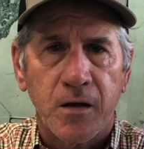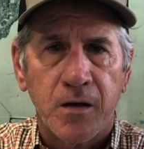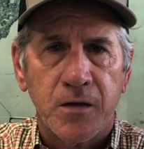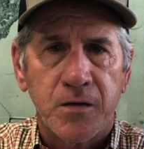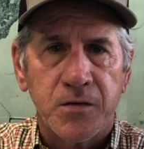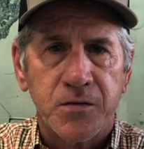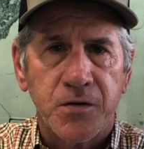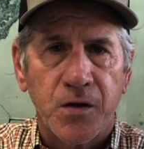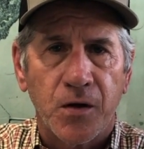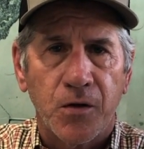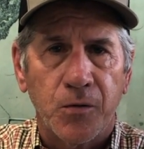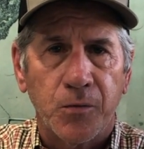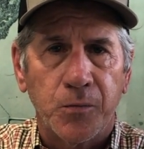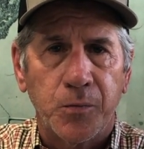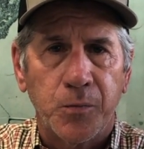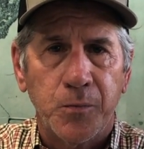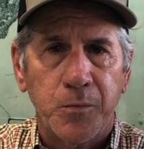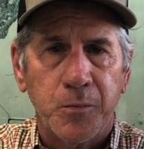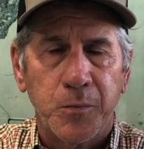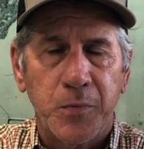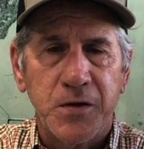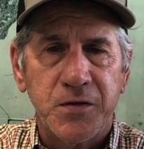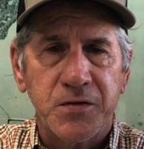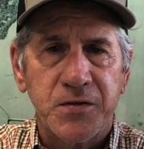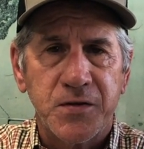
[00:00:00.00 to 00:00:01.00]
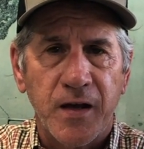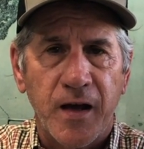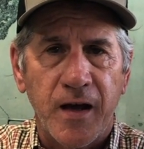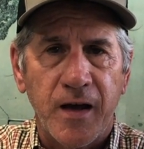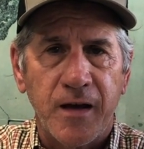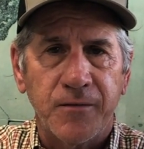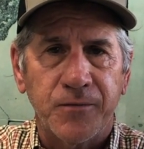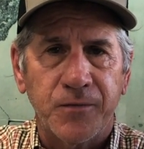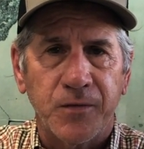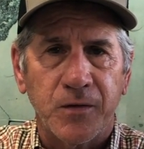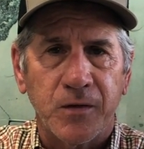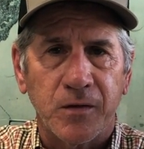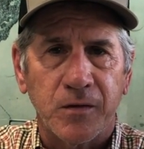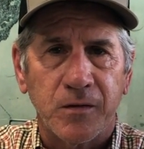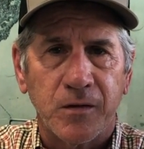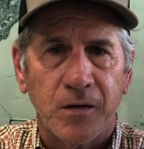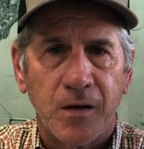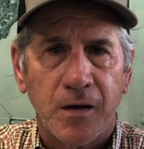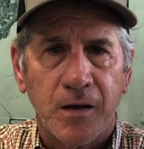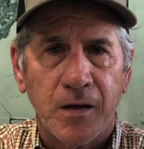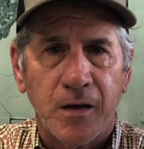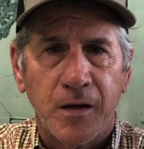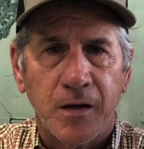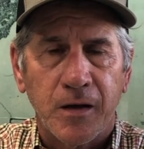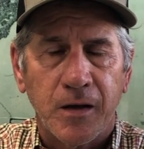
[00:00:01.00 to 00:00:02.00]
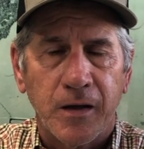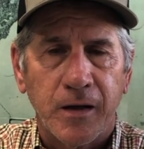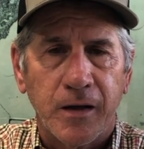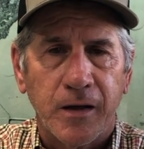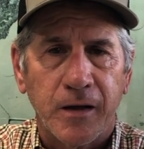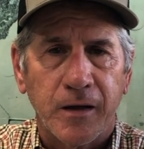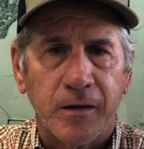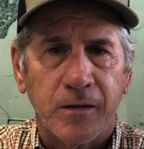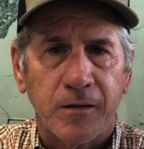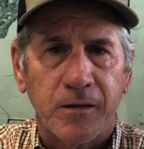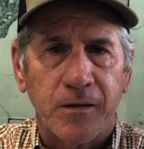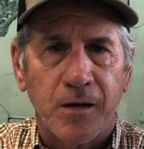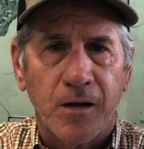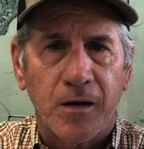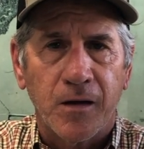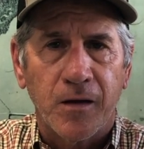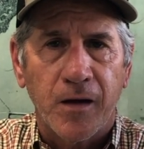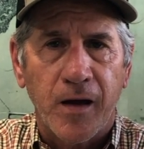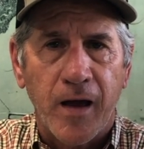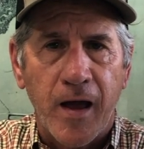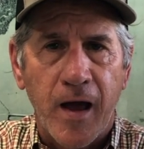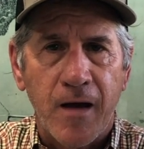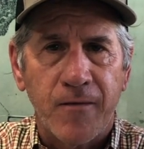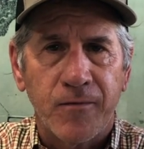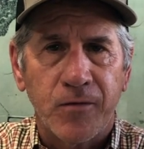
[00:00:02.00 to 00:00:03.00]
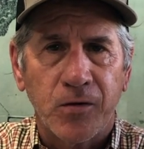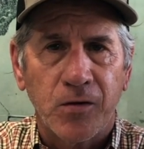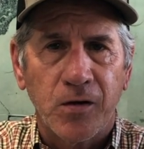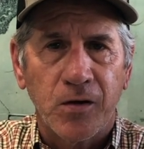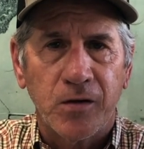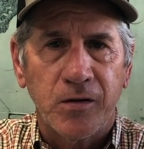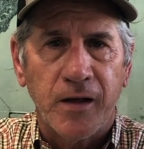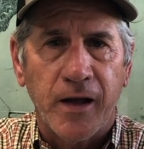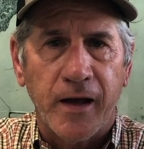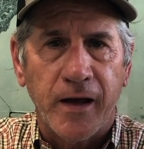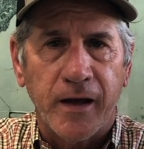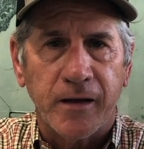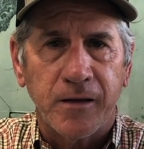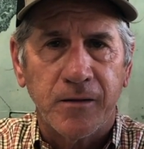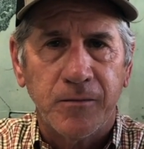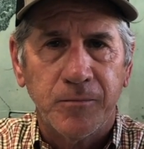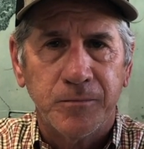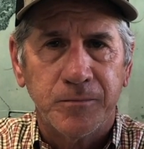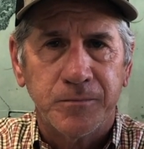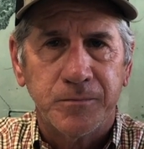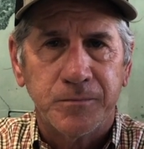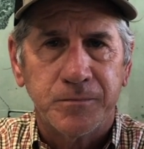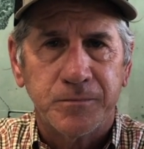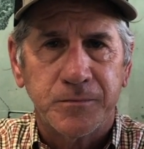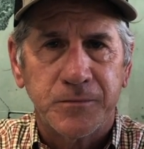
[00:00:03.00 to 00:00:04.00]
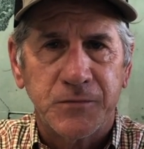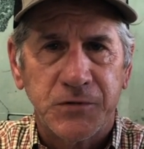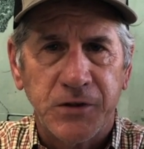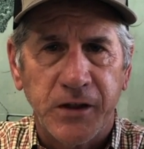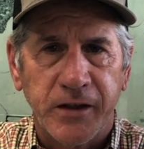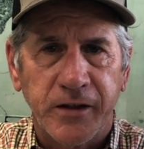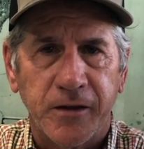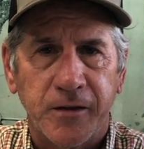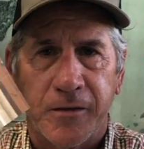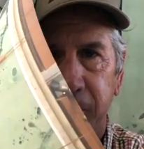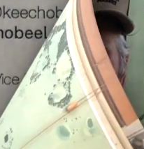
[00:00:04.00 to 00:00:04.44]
So be safe and have a good day. See ya.